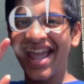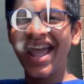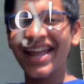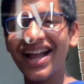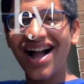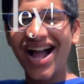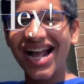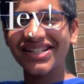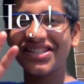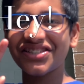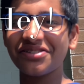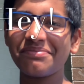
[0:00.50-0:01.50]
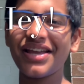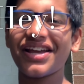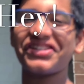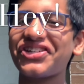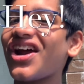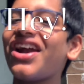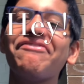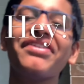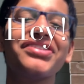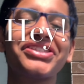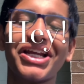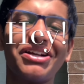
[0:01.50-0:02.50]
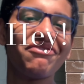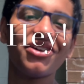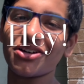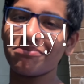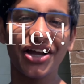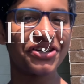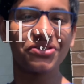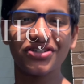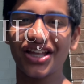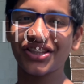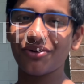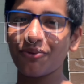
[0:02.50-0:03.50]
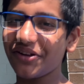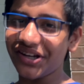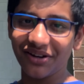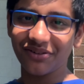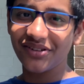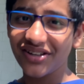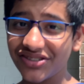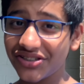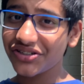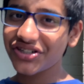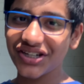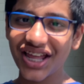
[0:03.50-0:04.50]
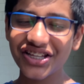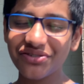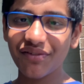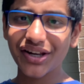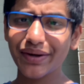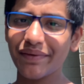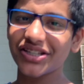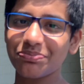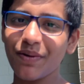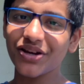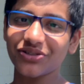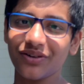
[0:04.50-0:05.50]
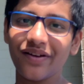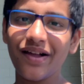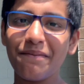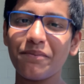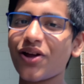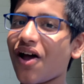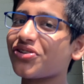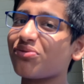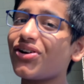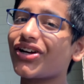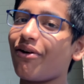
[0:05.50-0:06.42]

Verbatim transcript: Hey guys, it's me and Turby, and welcome back to another video. So today's video is special because we're